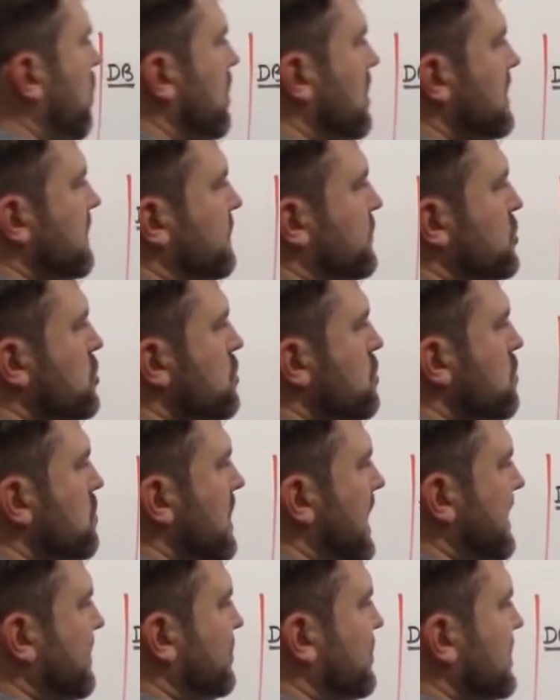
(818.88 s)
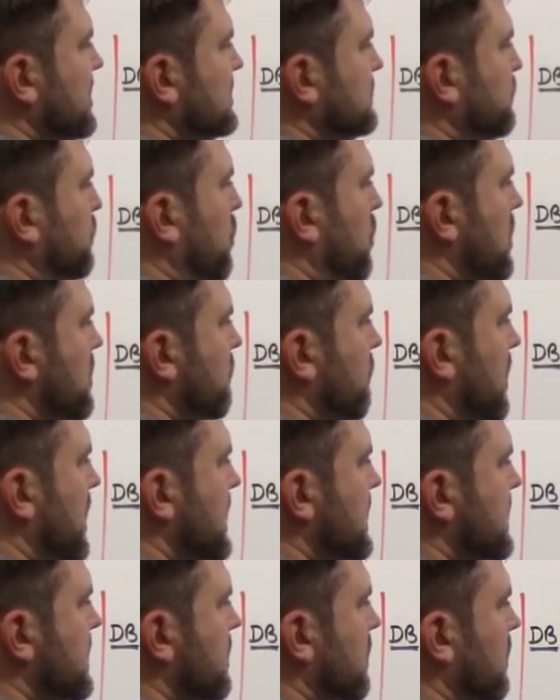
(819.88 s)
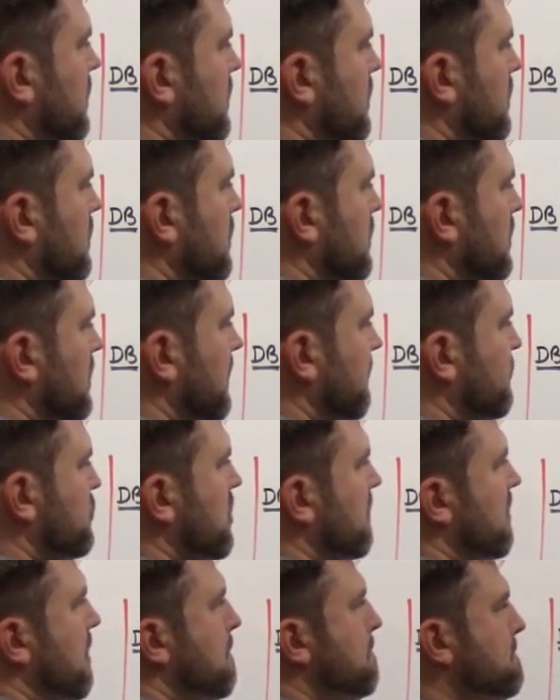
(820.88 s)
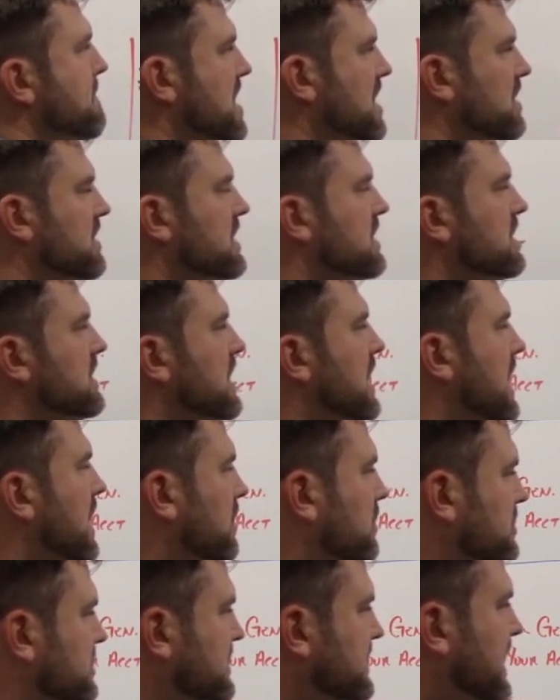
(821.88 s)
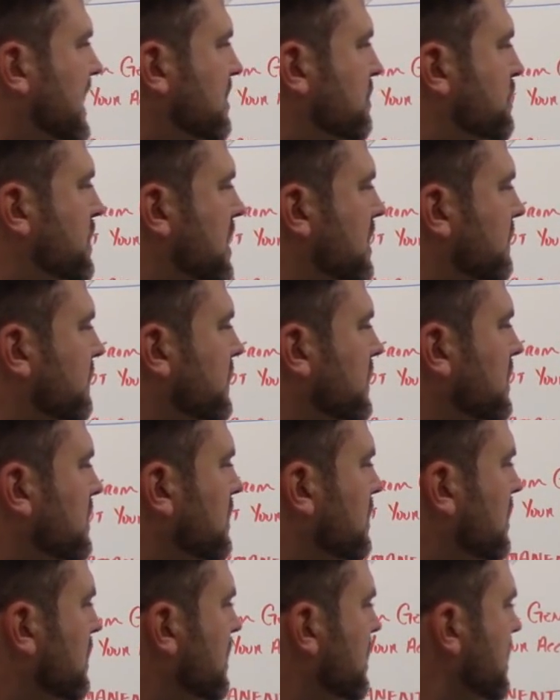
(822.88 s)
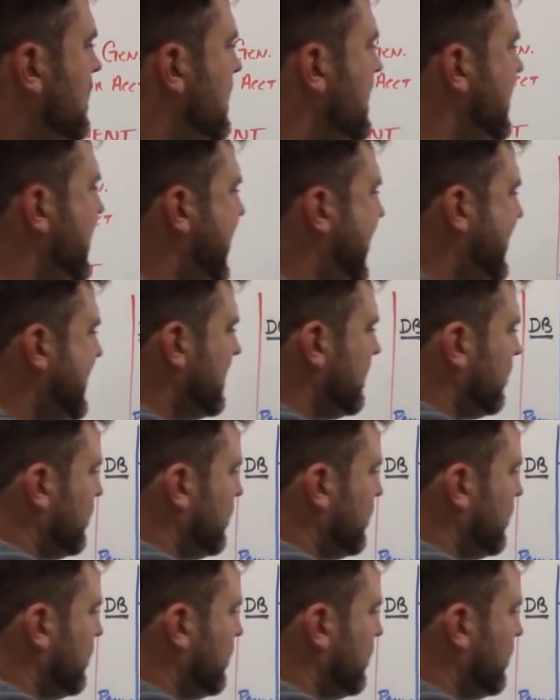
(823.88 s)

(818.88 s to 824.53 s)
Well, if you, at this point right here, if you have $1 million in death benefit, and